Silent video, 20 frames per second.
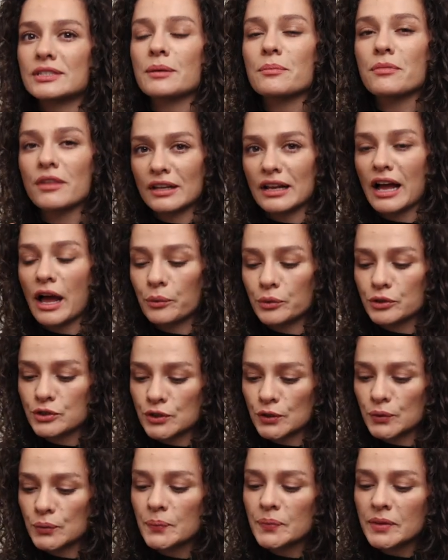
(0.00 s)
something I would
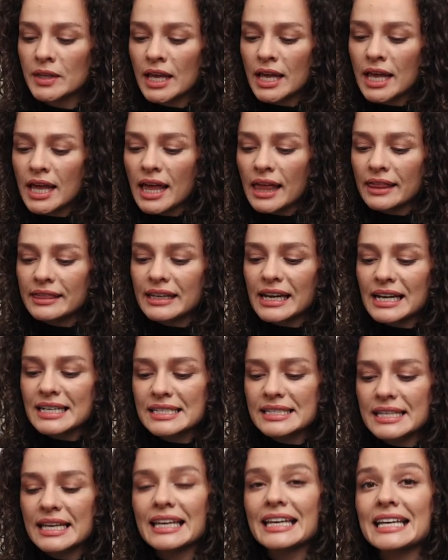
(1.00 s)
do. The
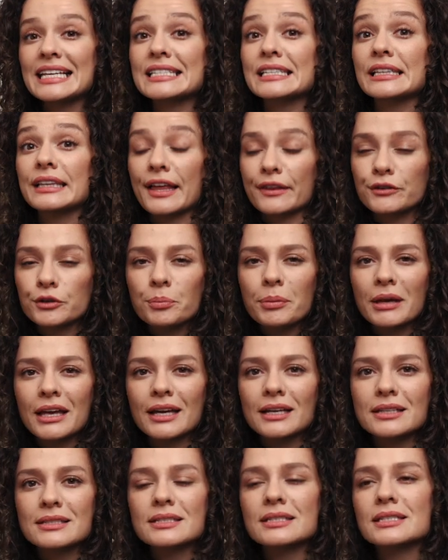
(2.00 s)
next thing is leather
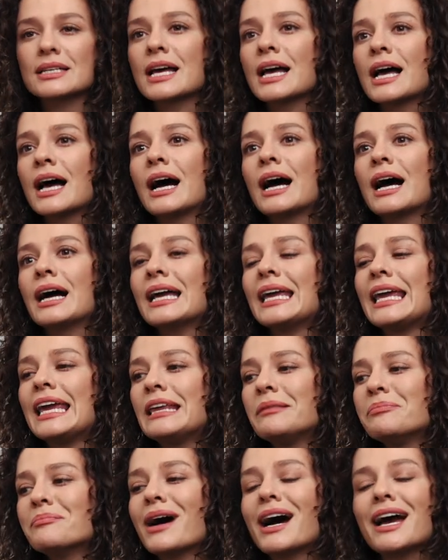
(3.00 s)
pants.
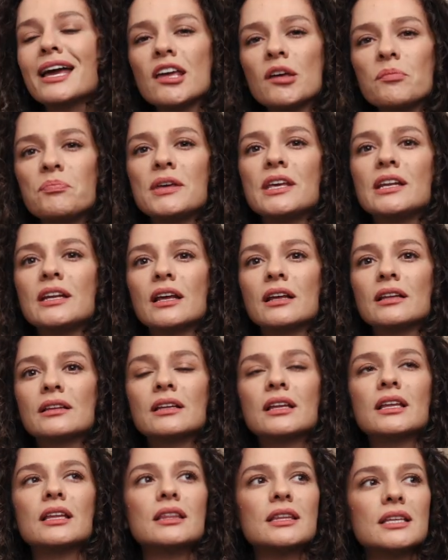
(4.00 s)
In my
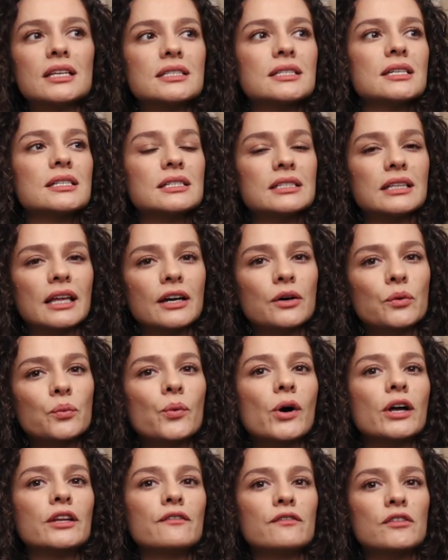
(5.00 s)
opinion, this is like
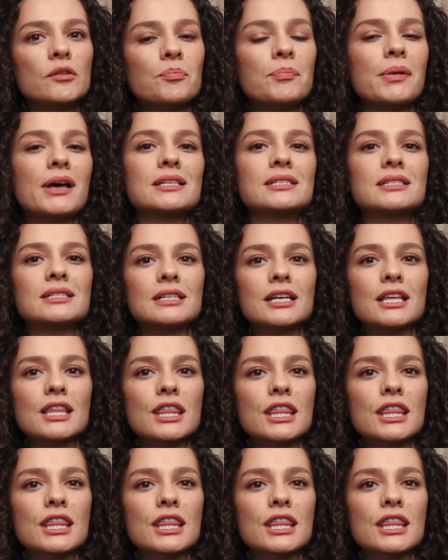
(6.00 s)
one of the best